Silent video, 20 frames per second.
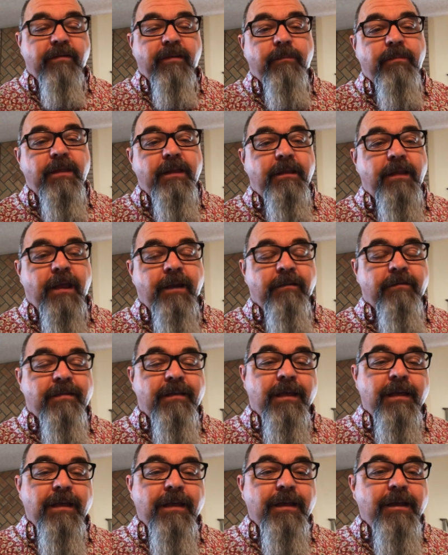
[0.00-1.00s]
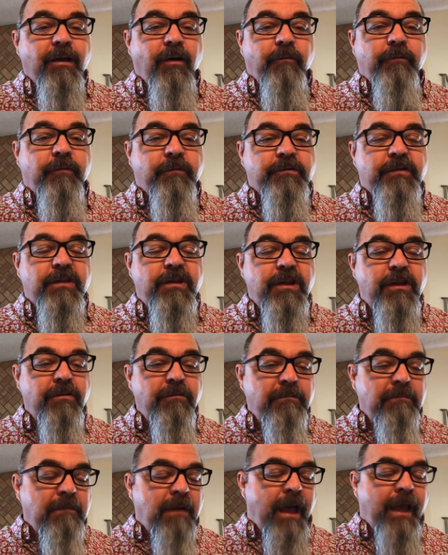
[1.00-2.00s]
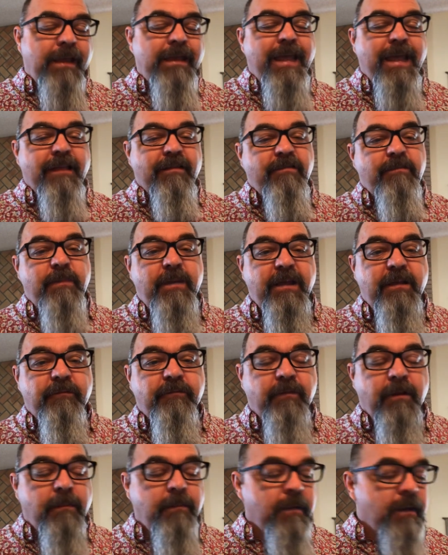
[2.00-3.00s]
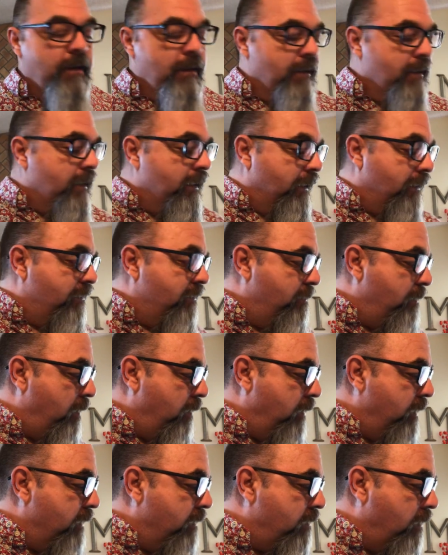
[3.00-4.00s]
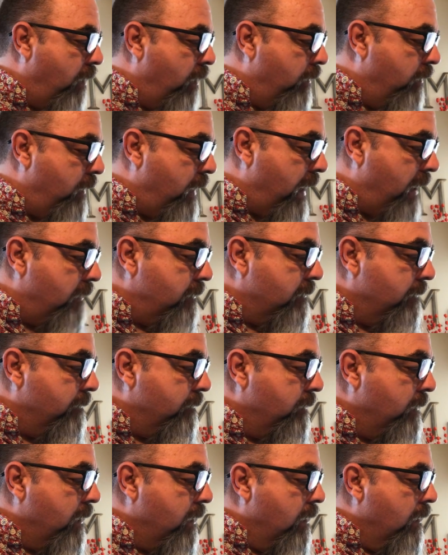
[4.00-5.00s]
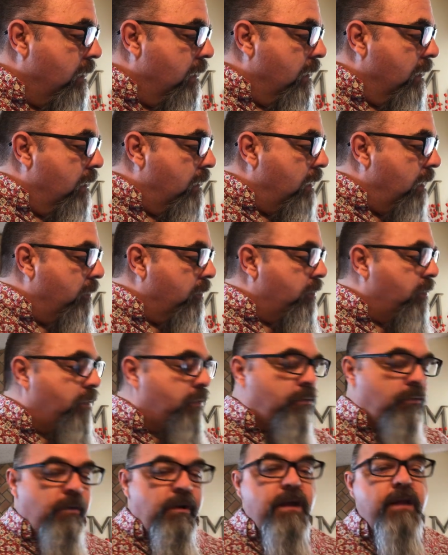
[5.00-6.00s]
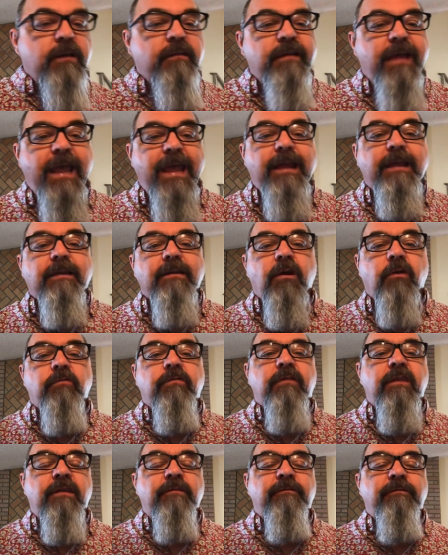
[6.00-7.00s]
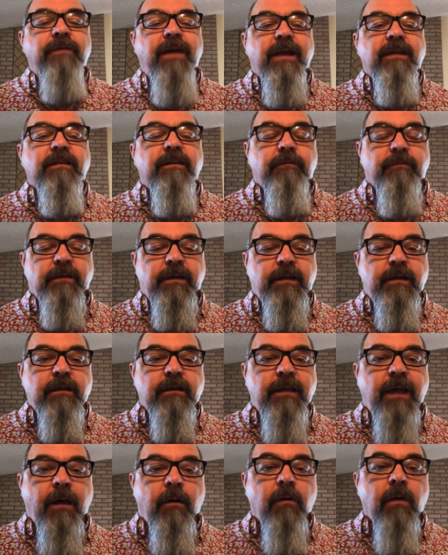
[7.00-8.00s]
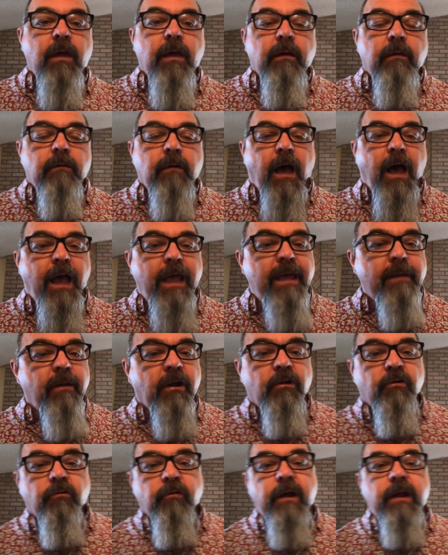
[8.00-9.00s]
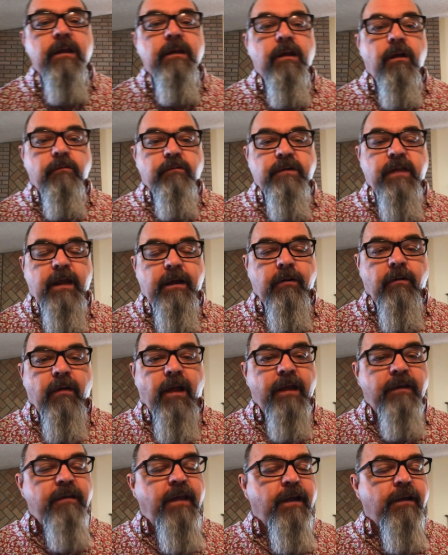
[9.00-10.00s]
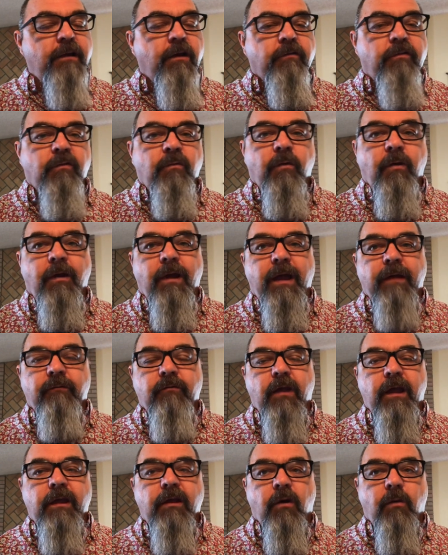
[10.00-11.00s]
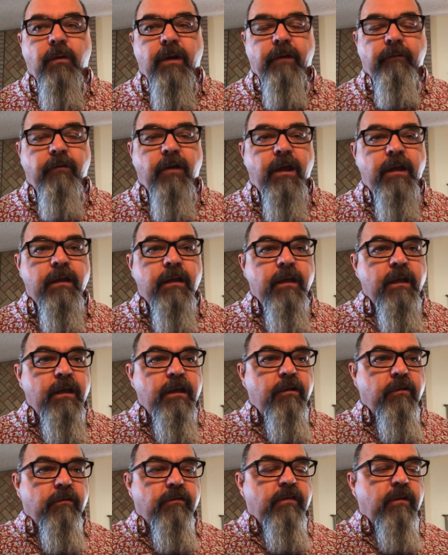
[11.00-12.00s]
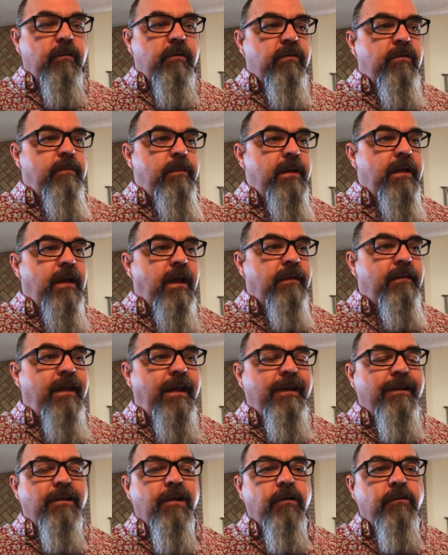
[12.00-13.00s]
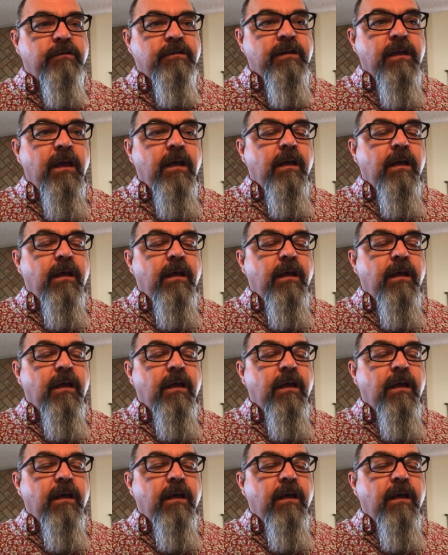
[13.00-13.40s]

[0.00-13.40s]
something that is helpful to you. I can't speak from experience on that. Number three, take notes effectively. Now, I am a great note taker. I take notes wherever I go. Whenever I hear someone speak, I take notes